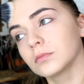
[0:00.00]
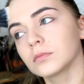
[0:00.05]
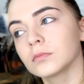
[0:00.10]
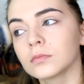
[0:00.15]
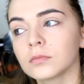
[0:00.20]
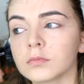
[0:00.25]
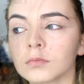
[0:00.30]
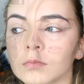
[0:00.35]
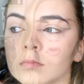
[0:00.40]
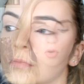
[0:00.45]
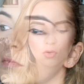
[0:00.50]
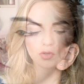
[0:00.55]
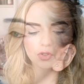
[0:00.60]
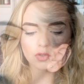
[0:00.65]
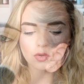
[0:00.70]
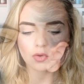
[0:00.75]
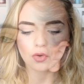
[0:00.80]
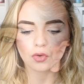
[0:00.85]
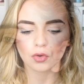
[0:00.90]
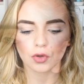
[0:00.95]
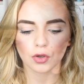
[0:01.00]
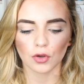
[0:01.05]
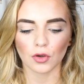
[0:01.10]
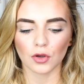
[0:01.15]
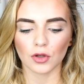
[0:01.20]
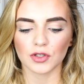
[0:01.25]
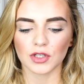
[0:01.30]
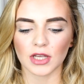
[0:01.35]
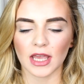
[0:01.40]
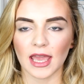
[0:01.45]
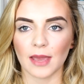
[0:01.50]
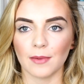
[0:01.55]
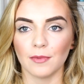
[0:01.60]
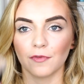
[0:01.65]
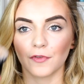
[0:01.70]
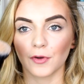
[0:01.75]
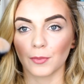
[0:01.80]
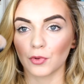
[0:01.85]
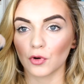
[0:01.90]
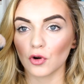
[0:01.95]
It's also good
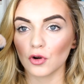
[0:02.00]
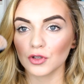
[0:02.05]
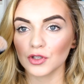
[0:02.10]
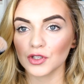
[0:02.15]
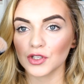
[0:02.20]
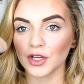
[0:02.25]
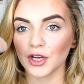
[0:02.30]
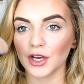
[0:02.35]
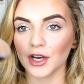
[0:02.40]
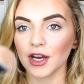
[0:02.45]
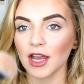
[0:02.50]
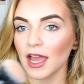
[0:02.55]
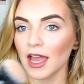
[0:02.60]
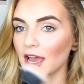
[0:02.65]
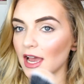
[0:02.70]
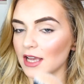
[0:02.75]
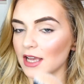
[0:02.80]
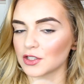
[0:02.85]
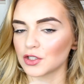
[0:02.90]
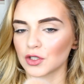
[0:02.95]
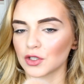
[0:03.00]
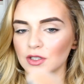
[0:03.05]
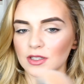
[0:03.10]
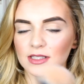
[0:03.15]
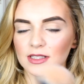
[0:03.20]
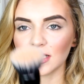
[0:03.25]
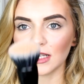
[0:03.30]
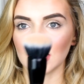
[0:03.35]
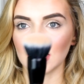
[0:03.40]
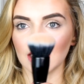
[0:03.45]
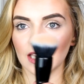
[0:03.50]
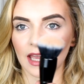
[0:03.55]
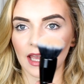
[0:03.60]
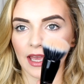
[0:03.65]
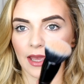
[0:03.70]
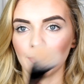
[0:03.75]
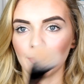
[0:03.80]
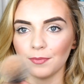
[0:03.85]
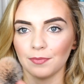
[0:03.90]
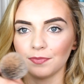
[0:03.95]
for bronzer. As you can see,
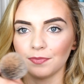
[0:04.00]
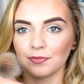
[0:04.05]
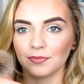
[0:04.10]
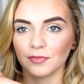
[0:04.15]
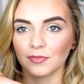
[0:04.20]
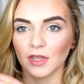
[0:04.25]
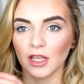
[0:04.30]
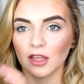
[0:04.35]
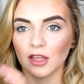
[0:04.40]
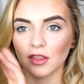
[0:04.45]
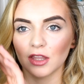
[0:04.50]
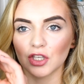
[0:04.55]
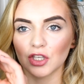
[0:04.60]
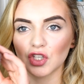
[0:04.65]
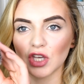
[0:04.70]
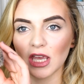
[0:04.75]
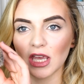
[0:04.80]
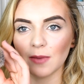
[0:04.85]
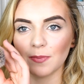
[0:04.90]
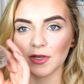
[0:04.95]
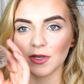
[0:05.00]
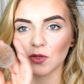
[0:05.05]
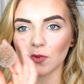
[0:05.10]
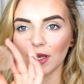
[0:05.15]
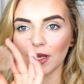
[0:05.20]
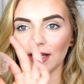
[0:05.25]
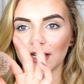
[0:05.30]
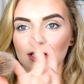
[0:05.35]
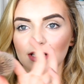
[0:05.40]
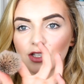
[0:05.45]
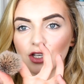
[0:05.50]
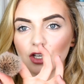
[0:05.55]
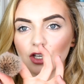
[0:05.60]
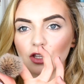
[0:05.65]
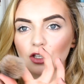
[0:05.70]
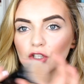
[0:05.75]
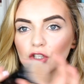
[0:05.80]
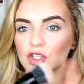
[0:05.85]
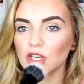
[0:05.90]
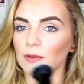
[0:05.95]
the shape is quite a nice
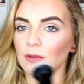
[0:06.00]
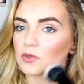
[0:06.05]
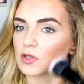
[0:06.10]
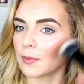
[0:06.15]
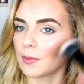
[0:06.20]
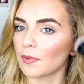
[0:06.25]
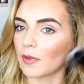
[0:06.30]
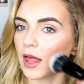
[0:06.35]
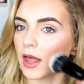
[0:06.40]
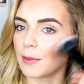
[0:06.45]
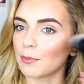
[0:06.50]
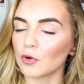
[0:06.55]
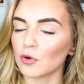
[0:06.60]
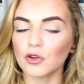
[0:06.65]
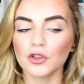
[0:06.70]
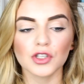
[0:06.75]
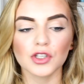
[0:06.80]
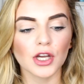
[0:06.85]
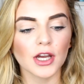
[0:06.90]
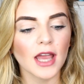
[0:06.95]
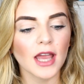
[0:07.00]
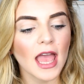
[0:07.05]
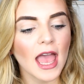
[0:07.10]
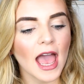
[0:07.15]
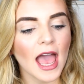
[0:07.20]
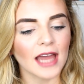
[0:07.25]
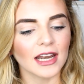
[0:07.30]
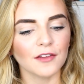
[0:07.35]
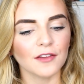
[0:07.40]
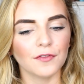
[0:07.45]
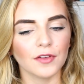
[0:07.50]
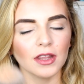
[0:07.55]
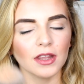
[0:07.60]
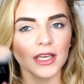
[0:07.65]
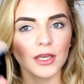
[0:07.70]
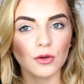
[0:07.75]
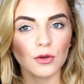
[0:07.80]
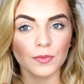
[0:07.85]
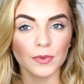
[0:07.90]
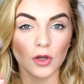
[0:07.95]
circular shape to apply bronzer, and I feel
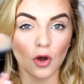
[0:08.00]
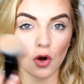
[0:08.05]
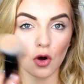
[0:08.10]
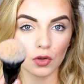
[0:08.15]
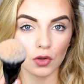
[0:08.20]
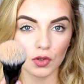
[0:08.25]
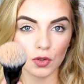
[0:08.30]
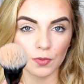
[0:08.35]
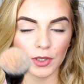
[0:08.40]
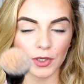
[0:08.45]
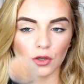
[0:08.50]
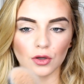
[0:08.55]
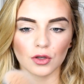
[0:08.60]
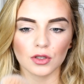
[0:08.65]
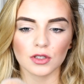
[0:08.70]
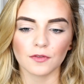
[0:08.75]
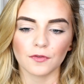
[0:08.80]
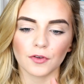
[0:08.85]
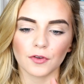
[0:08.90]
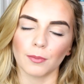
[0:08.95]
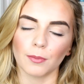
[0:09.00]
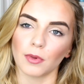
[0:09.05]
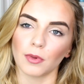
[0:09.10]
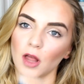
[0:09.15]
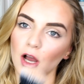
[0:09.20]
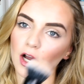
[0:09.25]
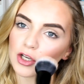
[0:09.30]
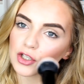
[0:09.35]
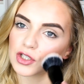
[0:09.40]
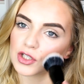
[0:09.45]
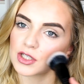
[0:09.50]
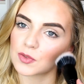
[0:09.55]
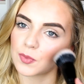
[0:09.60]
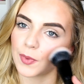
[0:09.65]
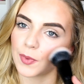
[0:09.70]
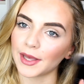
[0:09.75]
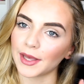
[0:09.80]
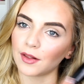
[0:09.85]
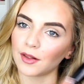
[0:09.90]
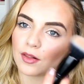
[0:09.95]
like it would also be good for blush as
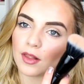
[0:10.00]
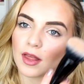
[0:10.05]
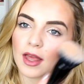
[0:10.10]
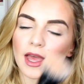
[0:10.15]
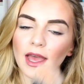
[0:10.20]
well.